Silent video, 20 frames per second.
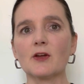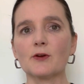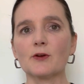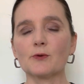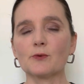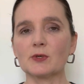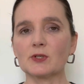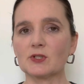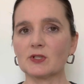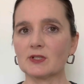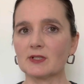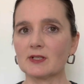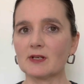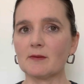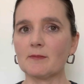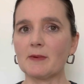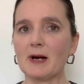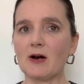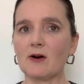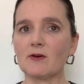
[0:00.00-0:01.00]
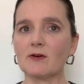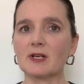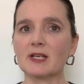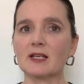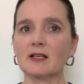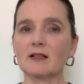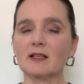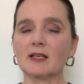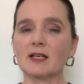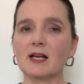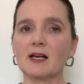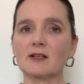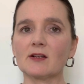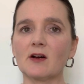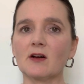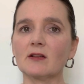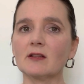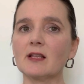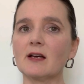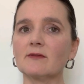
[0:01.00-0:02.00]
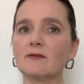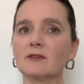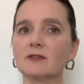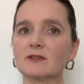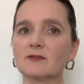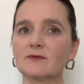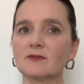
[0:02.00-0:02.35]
which is about healing on all levels,